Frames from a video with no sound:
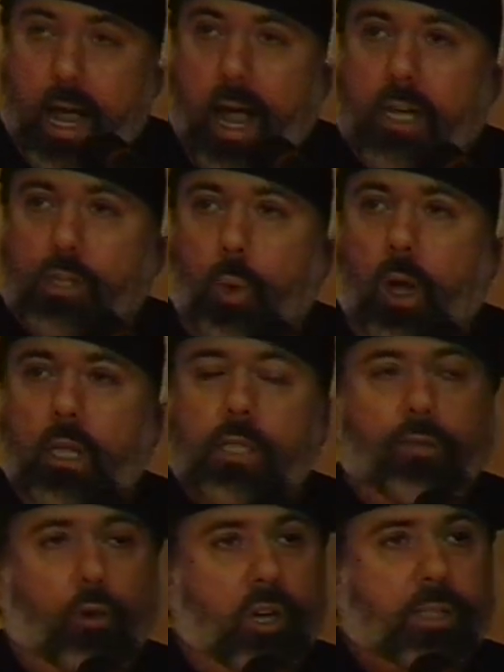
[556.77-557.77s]
as well as
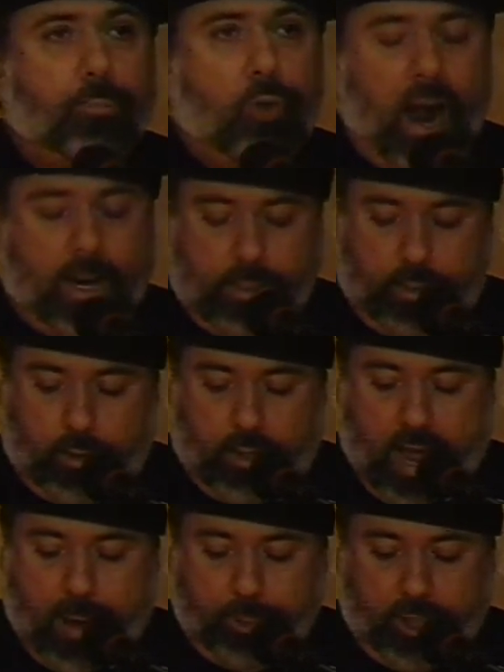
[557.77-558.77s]
for its practical
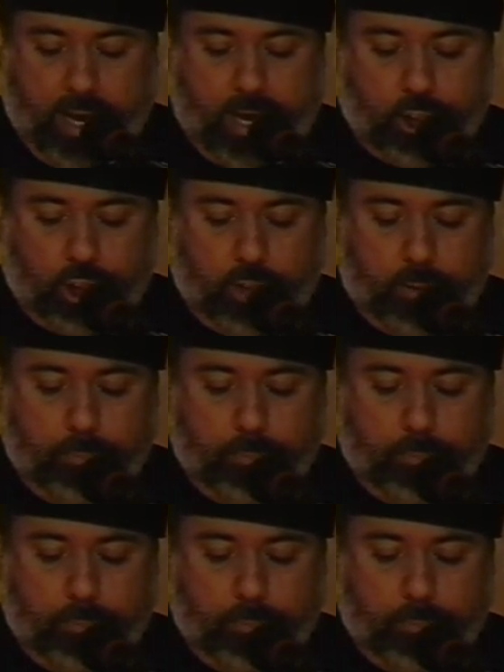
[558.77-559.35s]
application.